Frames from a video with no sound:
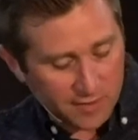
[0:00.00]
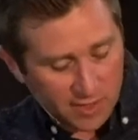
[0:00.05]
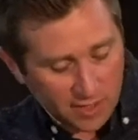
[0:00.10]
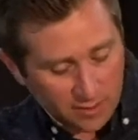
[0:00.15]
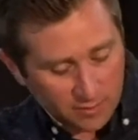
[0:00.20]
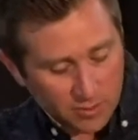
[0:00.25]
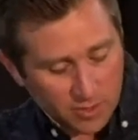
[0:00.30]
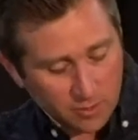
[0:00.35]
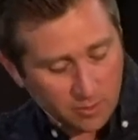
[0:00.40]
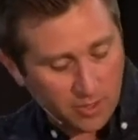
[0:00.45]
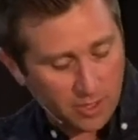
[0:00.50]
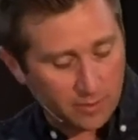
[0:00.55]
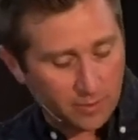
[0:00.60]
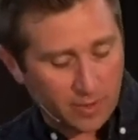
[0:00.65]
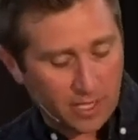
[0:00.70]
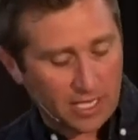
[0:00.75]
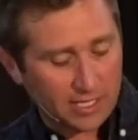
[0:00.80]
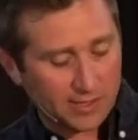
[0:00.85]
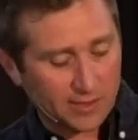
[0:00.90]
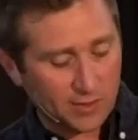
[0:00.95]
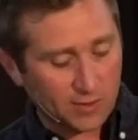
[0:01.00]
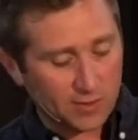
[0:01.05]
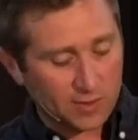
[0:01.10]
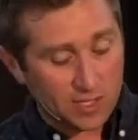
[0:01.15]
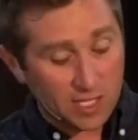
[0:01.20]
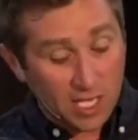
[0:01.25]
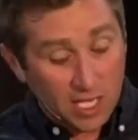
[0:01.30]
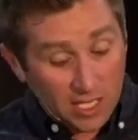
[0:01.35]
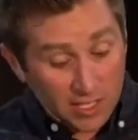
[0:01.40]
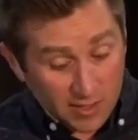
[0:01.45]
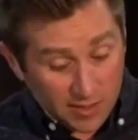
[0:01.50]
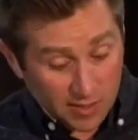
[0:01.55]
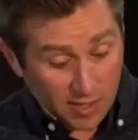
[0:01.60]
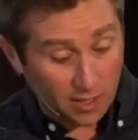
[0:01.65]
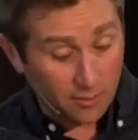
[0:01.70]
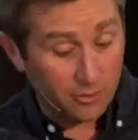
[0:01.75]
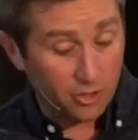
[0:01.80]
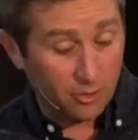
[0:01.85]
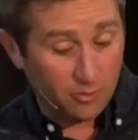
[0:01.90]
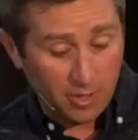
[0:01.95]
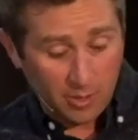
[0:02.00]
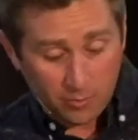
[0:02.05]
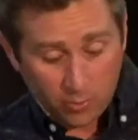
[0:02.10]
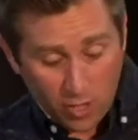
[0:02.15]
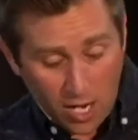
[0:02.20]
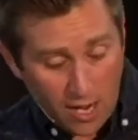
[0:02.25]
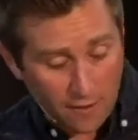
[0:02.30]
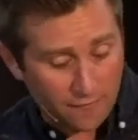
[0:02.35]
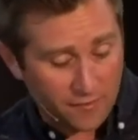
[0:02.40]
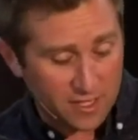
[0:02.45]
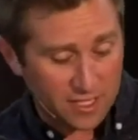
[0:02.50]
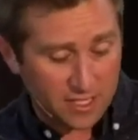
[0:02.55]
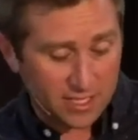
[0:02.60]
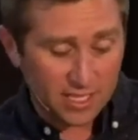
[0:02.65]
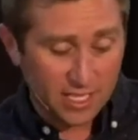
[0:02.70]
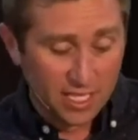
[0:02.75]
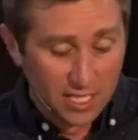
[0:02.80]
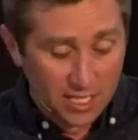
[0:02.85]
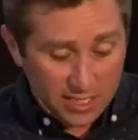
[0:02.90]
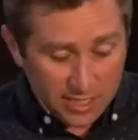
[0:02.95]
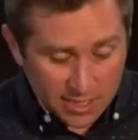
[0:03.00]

some to be apostles, some to be prophets,